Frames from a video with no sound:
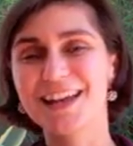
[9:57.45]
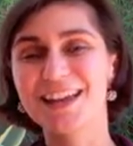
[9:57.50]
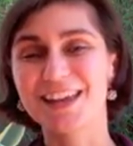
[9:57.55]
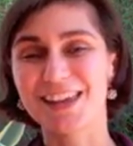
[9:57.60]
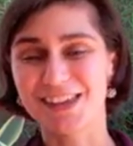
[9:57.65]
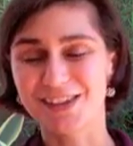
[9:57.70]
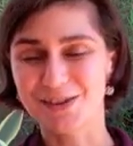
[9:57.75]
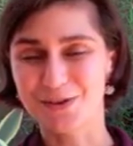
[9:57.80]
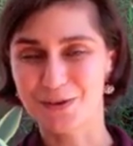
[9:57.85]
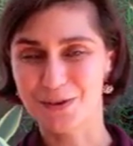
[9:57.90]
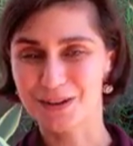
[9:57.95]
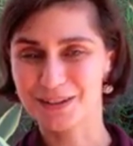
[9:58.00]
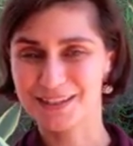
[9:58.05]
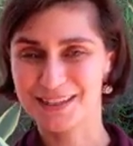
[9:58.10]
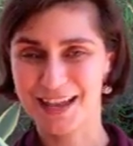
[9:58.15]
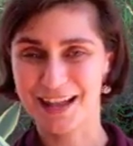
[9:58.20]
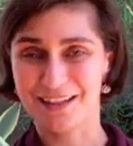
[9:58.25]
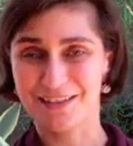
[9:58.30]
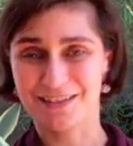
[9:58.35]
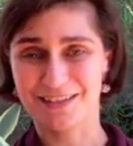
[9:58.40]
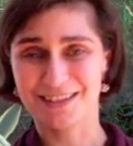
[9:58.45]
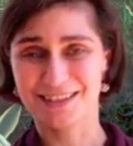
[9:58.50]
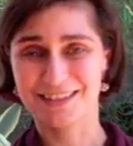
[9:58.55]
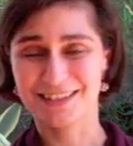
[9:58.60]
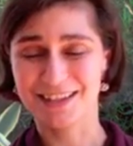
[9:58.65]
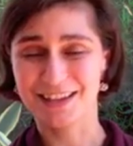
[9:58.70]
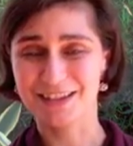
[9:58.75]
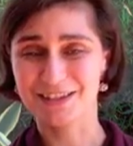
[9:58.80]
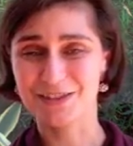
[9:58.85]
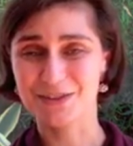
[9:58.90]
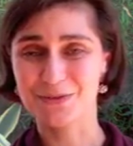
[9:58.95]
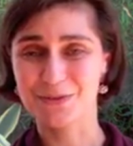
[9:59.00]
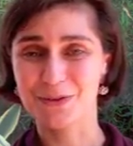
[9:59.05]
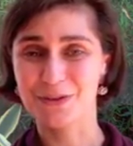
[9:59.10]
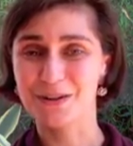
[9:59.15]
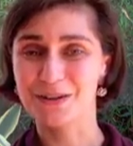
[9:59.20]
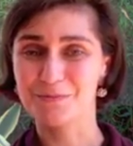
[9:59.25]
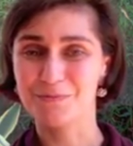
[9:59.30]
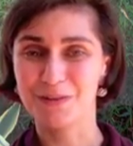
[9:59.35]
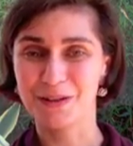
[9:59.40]
your talents, and
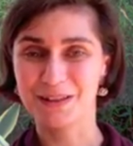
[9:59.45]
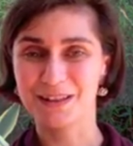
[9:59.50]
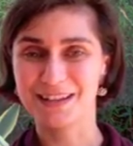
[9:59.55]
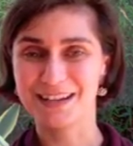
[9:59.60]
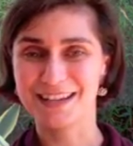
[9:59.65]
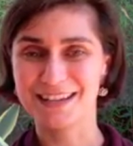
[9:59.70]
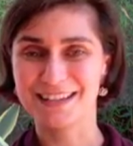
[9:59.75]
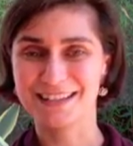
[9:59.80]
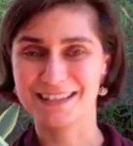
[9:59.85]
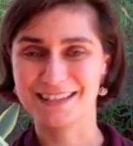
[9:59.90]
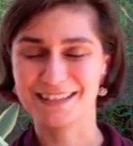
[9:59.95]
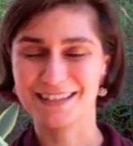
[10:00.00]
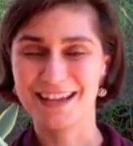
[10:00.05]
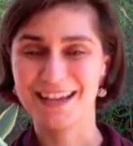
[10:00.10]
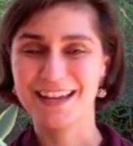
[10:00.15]
your abilities.